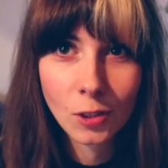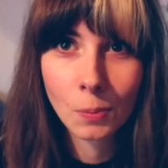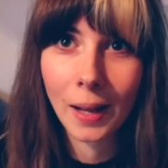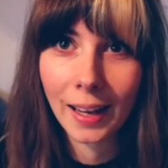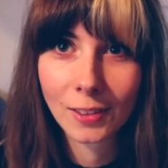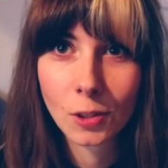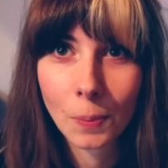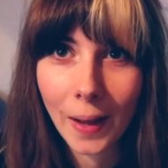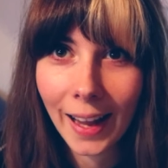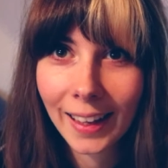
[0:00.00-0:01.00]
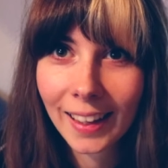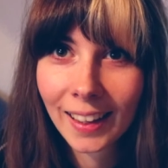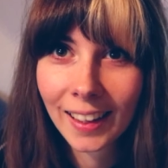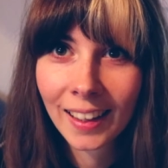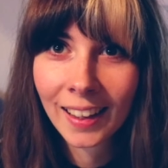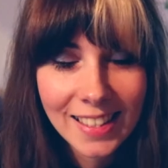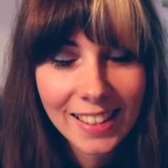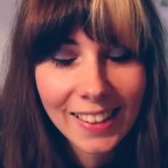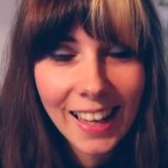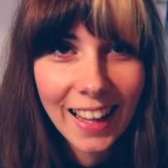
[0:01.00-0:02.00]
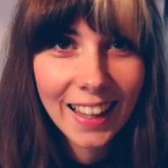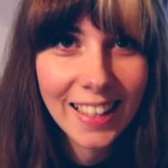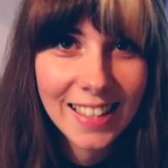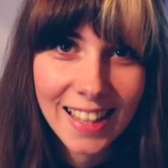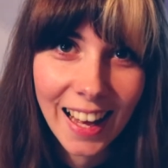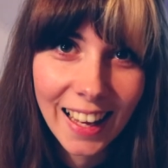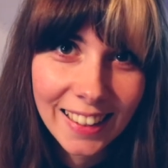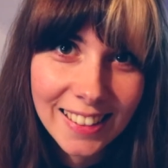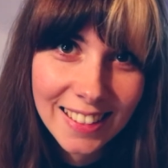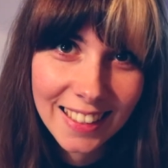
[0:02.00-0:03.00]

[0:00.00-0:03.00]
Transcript: to back to back. So yeah, that's that.